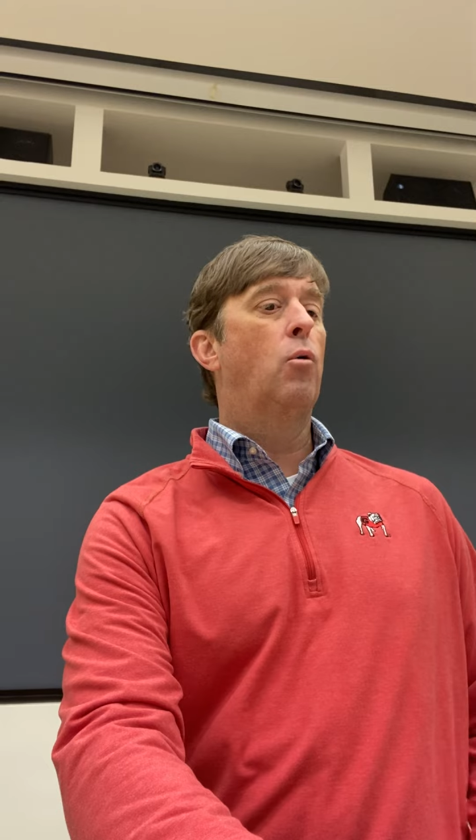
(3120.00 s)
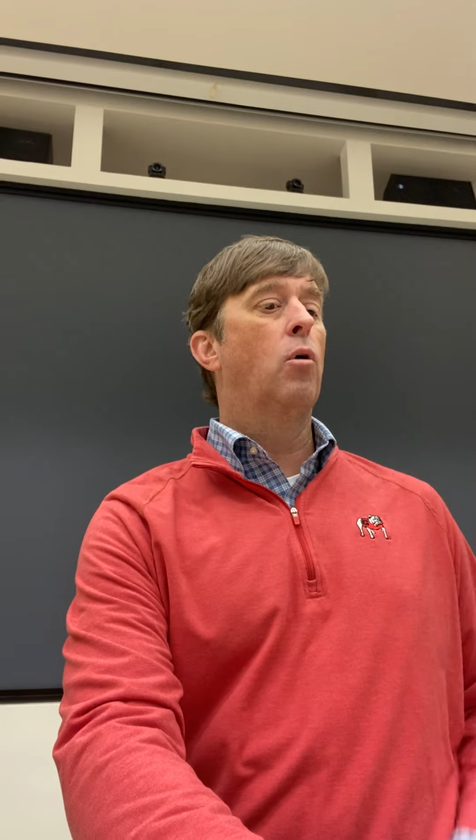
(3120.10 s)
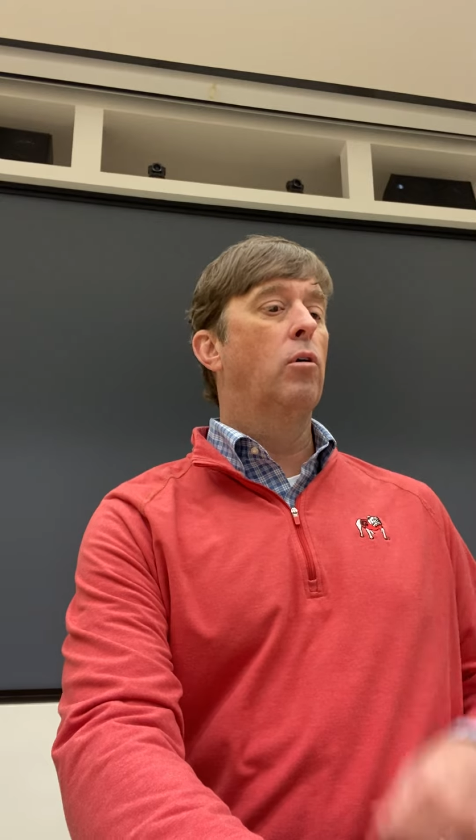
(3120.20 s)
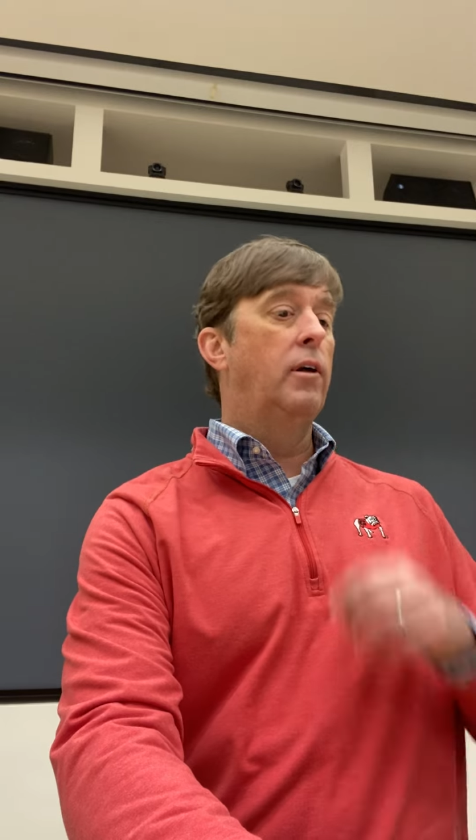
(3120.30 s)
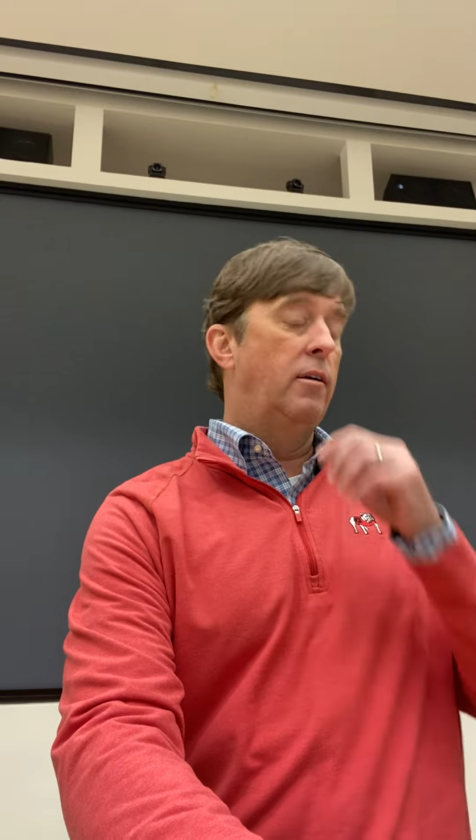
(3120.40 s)

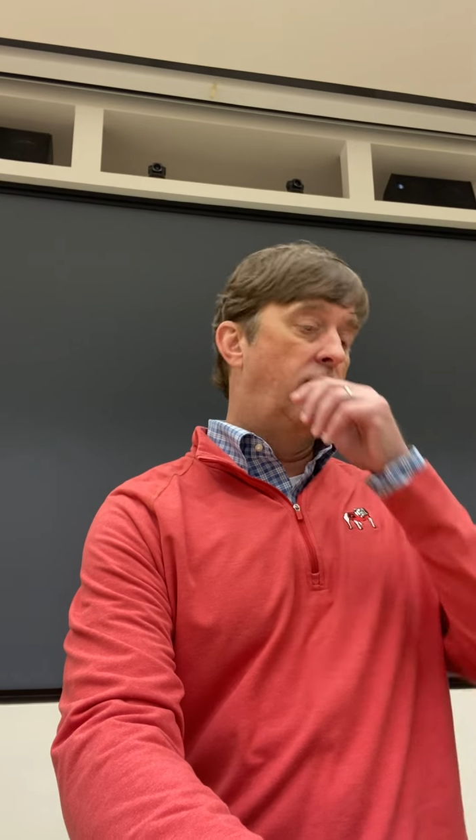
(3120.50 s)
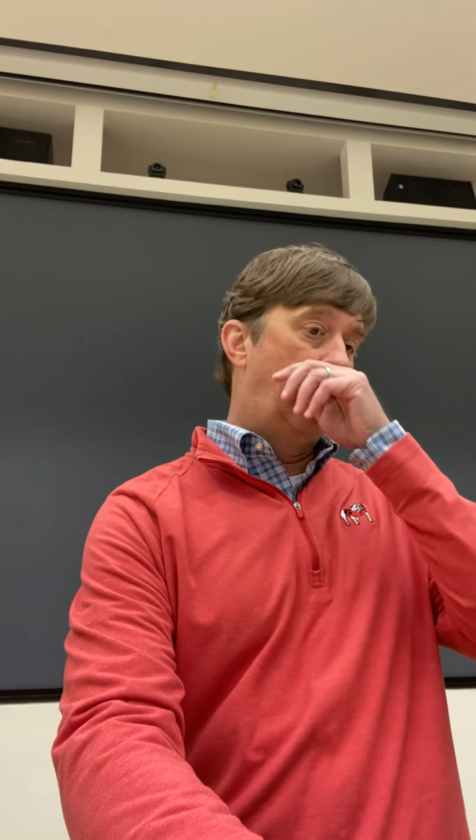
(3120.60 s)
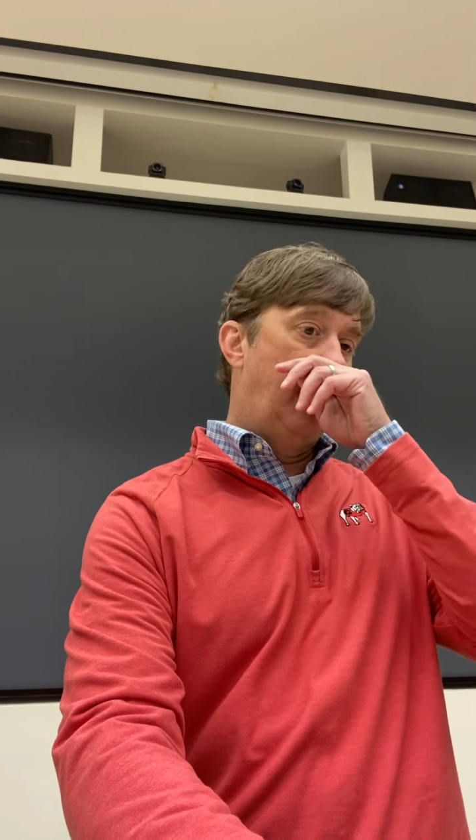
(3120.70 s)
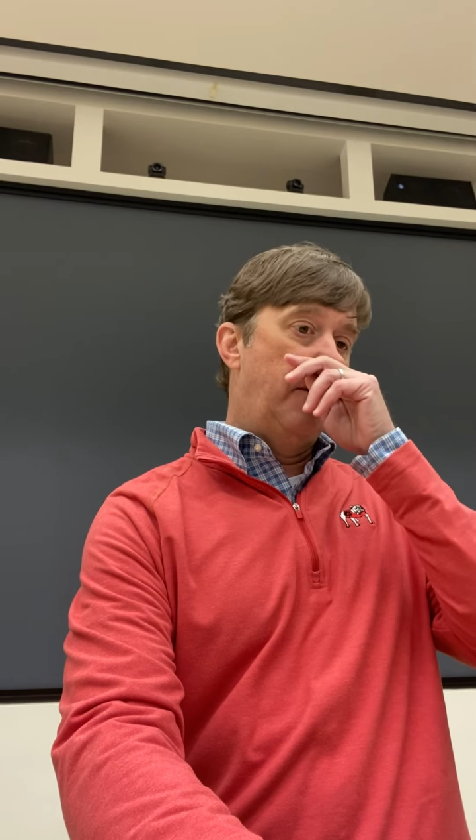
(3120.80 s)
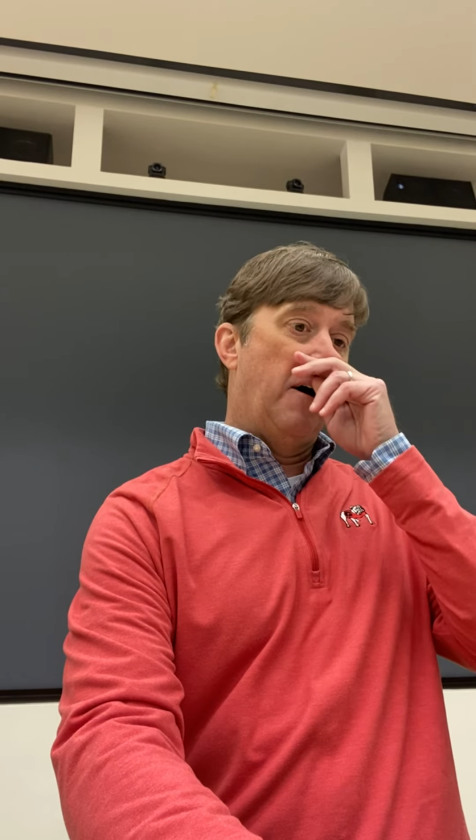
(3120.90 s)
oral lease.
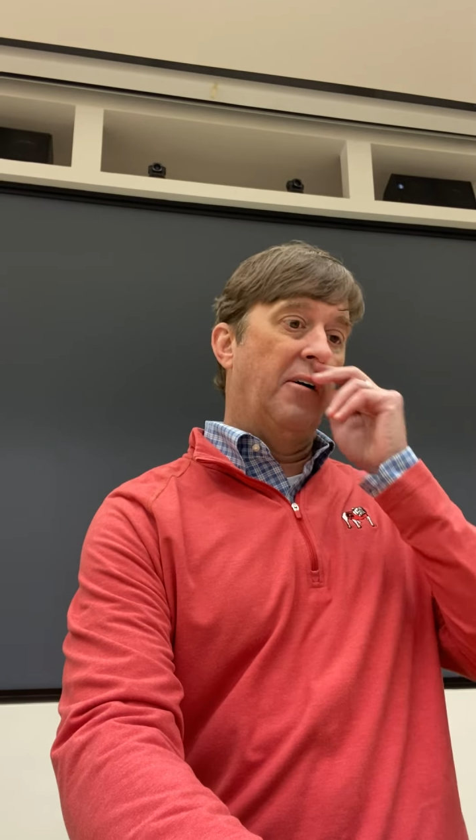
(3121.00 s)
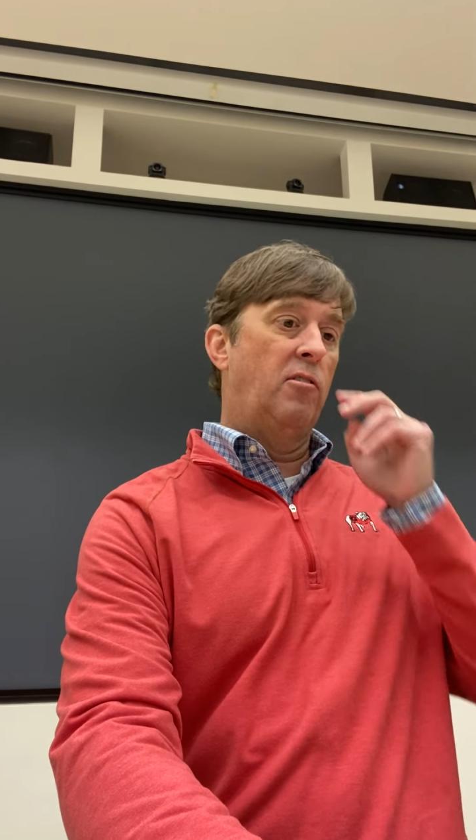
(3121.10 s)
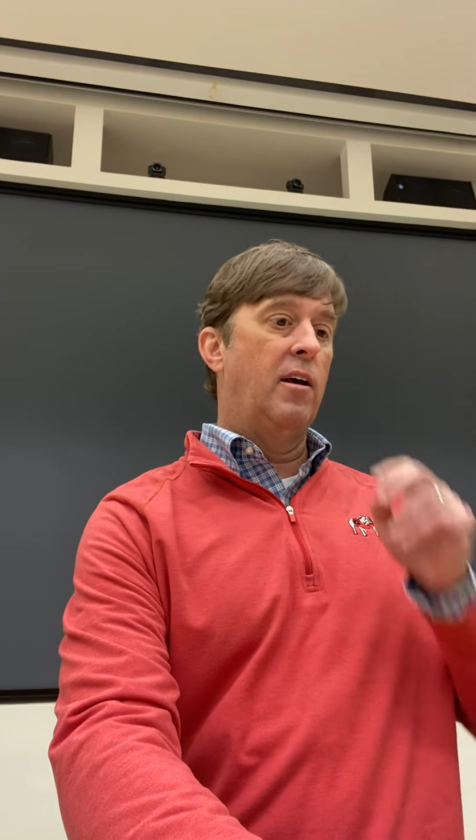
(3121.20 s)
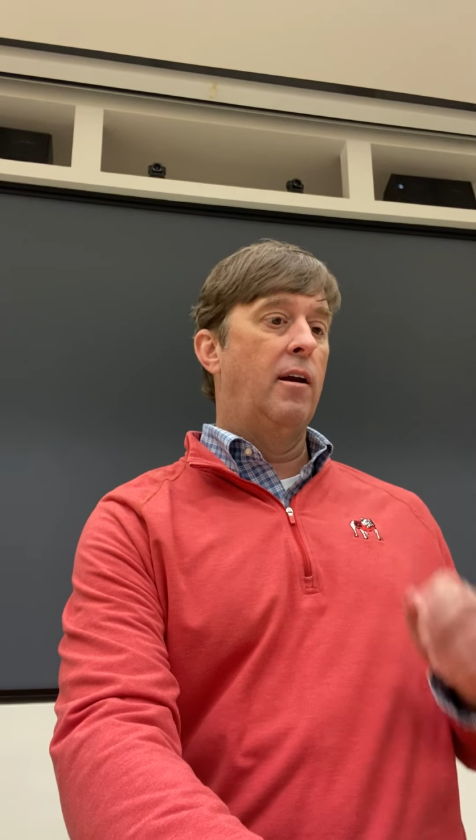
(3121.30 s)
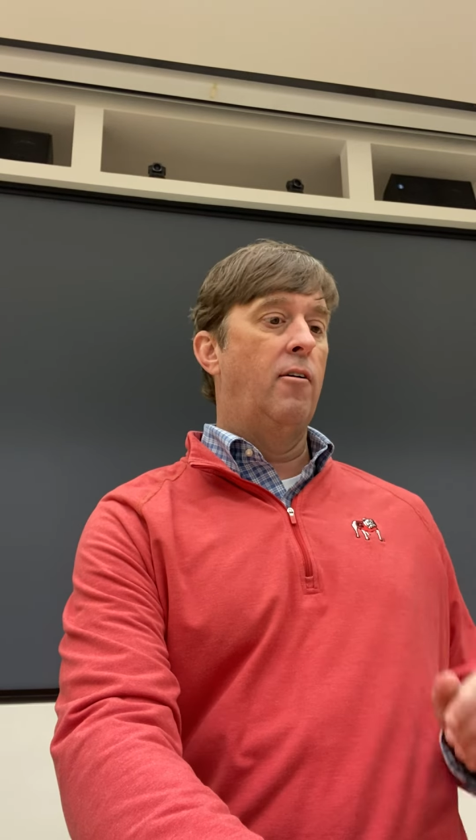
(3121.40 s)
Always
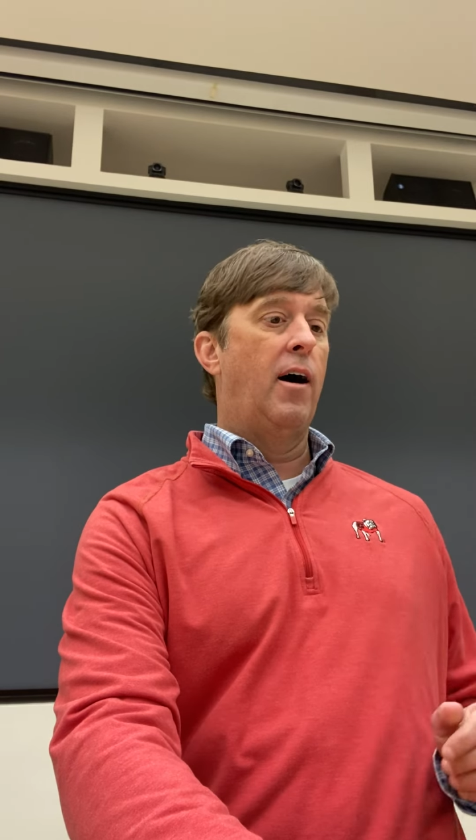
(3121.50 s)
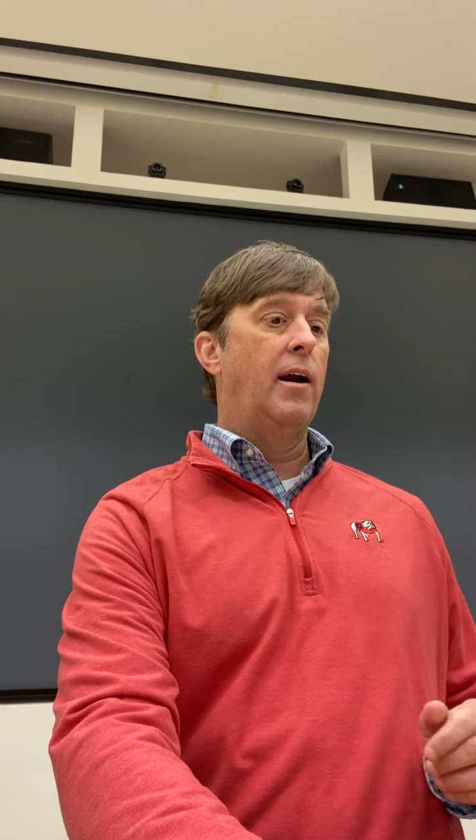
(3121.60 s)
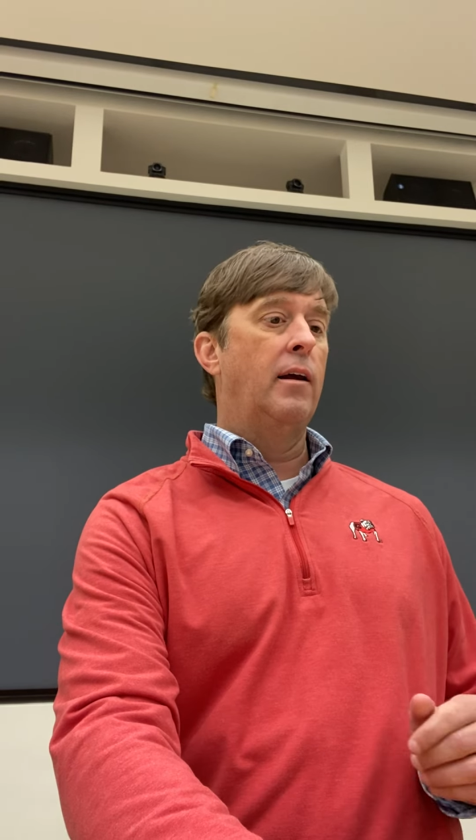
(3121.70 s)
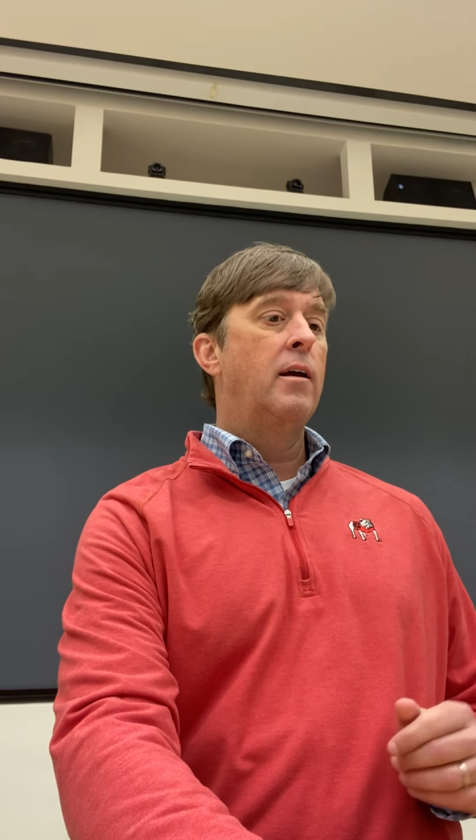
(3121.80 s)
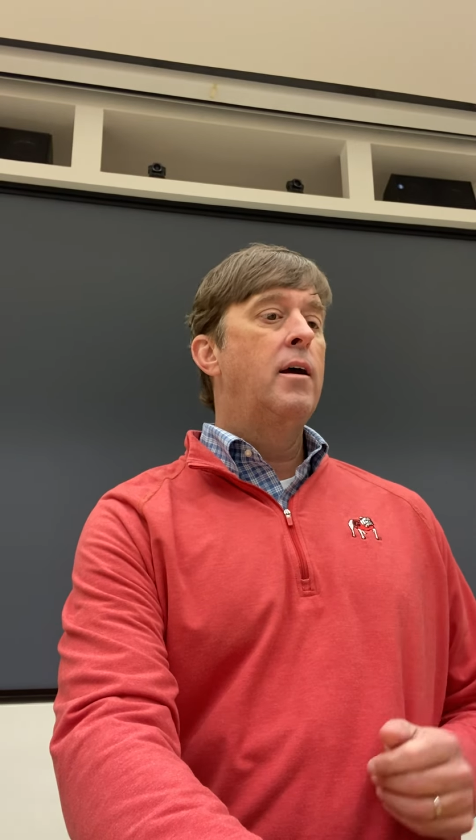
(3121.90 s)
get it in
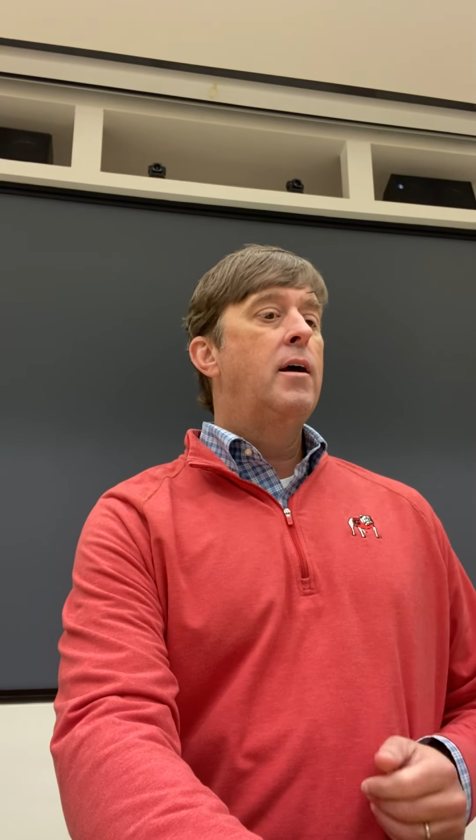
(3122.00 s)
writing.